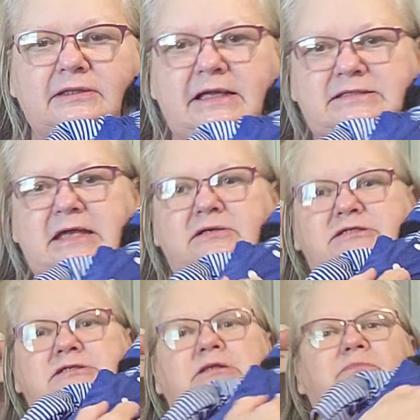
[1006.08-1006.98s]
That's how
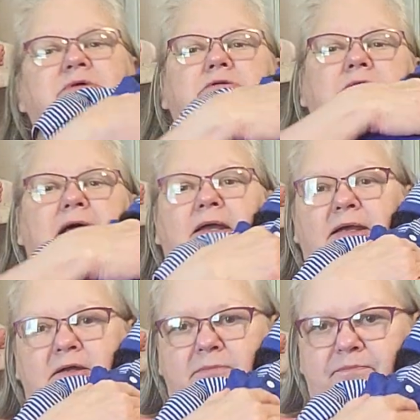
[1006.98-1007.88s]
sentimental I
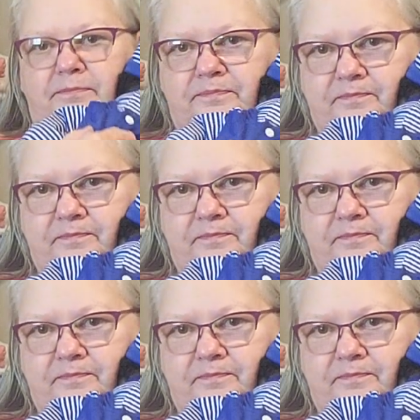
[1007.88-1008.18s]
am.